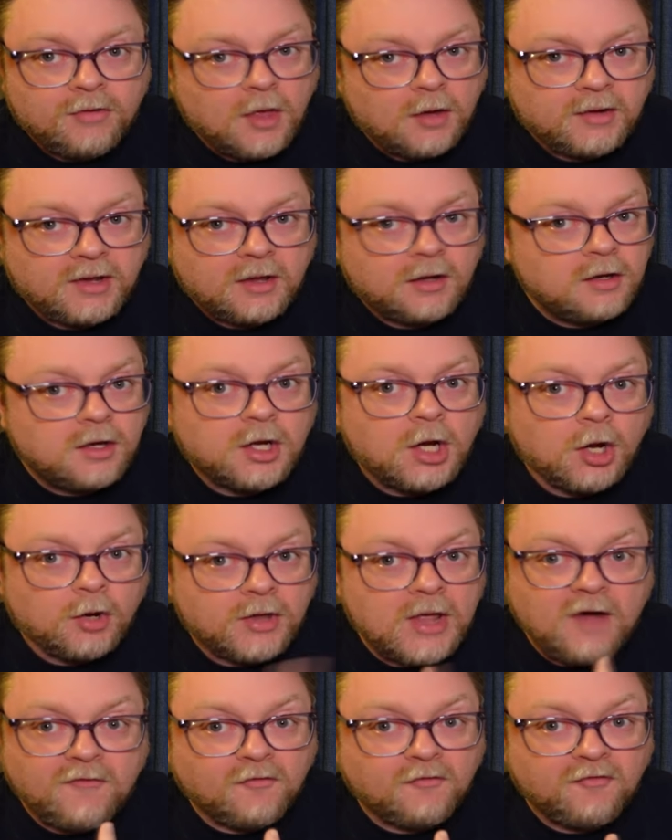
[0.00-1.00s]
You know,
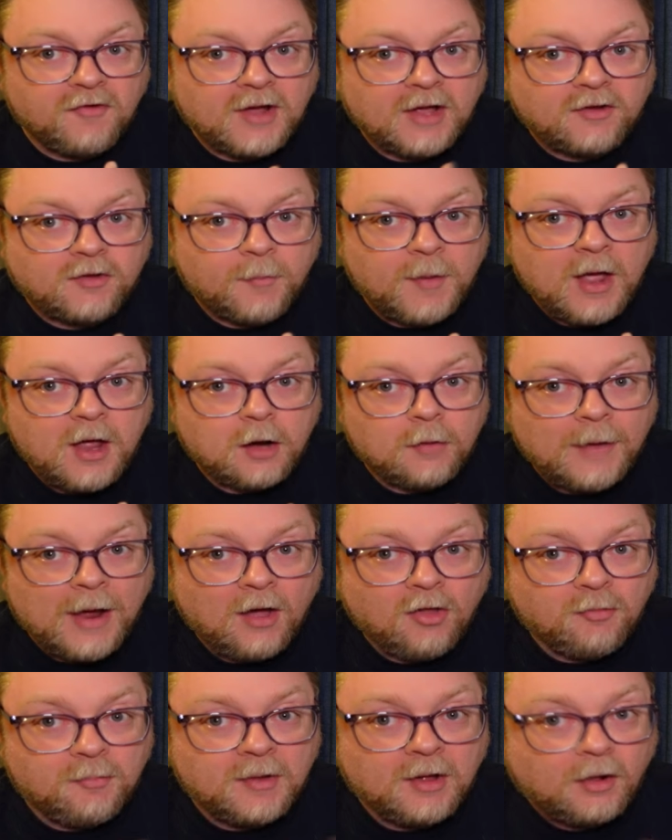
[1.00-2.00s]
you ever forget to pay your
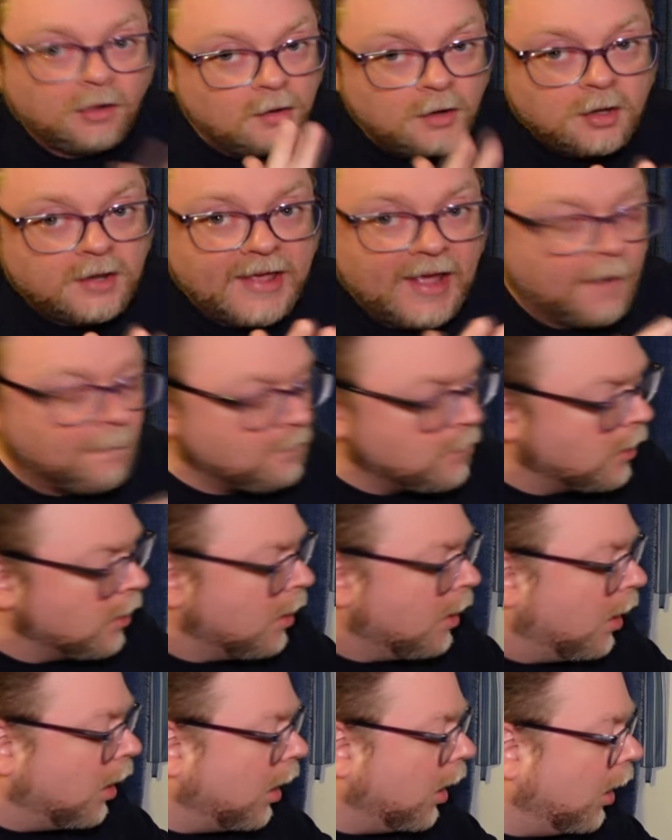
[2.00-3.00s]
mouth bill? Yeah.
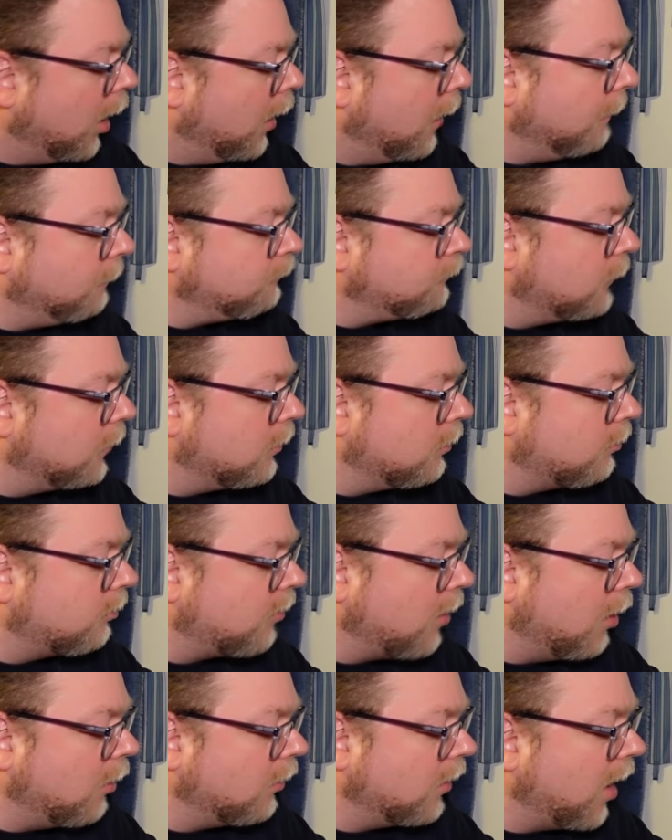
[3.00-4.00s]

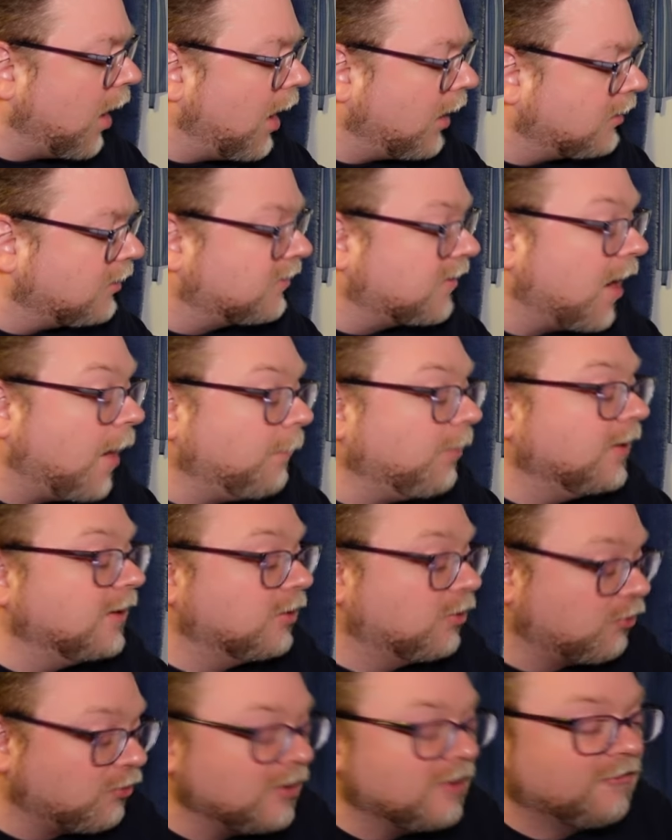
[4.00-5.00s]
So,
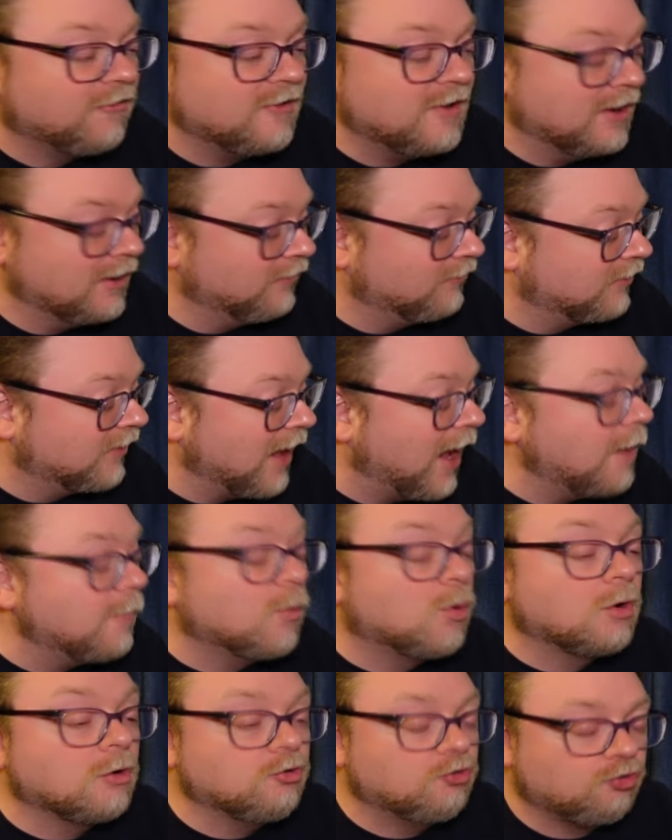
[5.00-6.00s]
octuplet christenings. Got
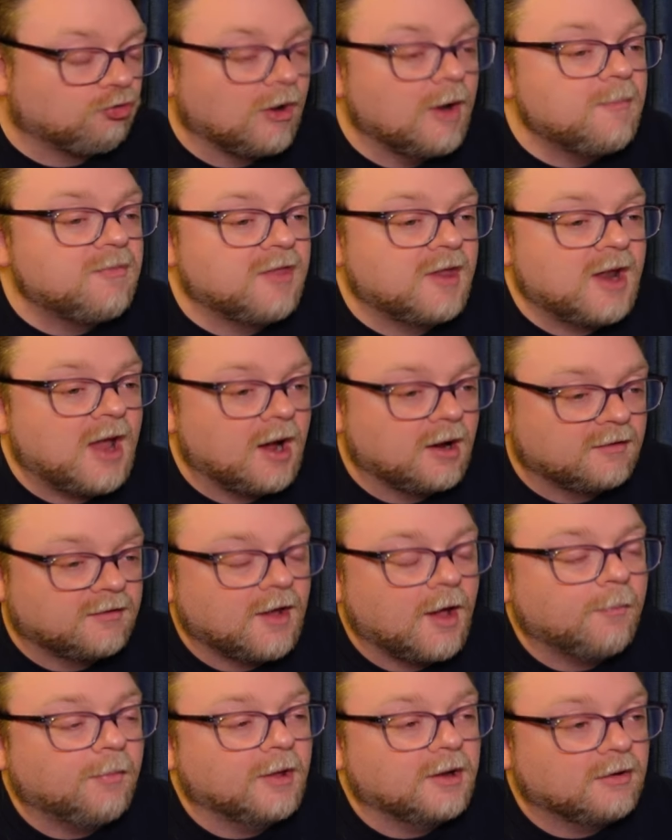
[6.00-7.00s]
more drip than
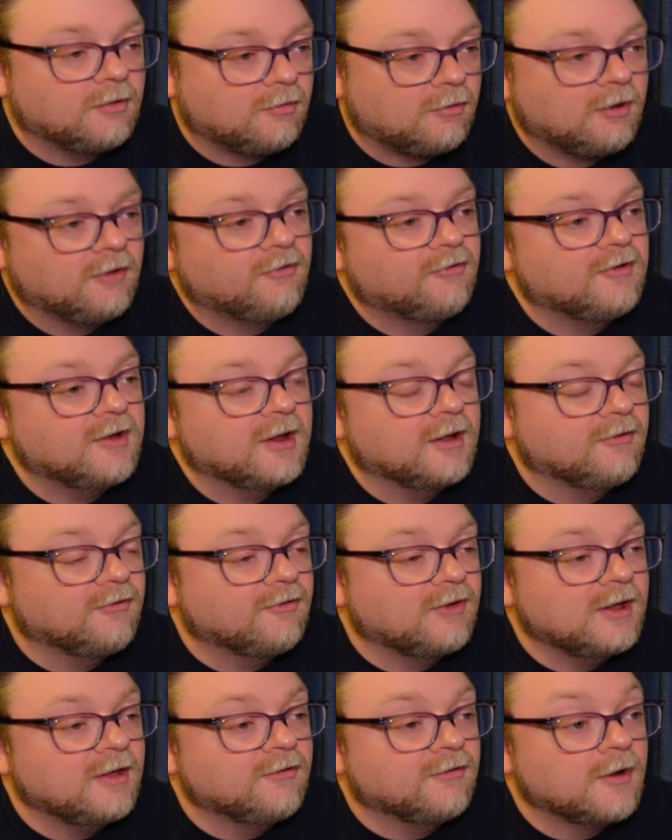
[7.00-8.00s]
octuplet
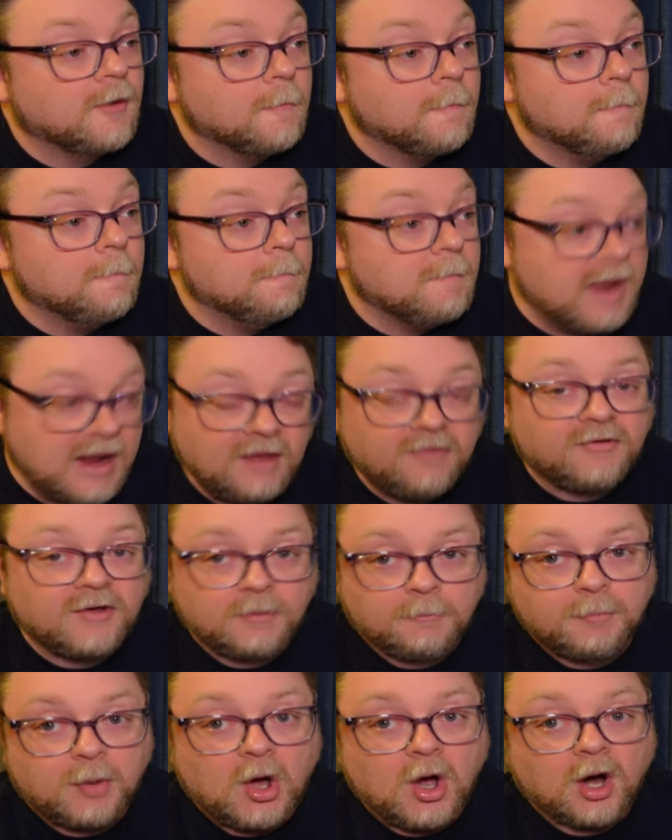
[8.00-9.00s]
christenings is an
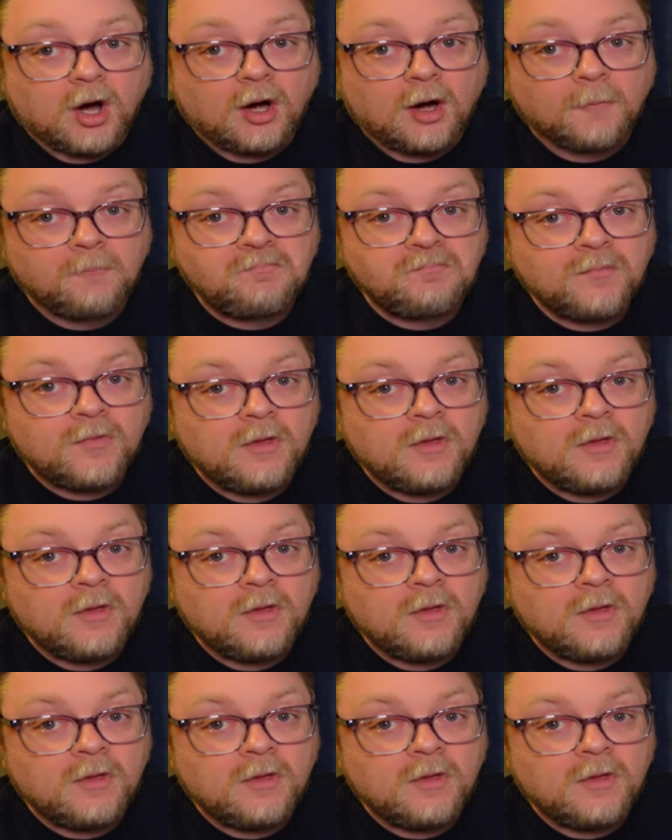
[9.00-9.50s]
amazing bar.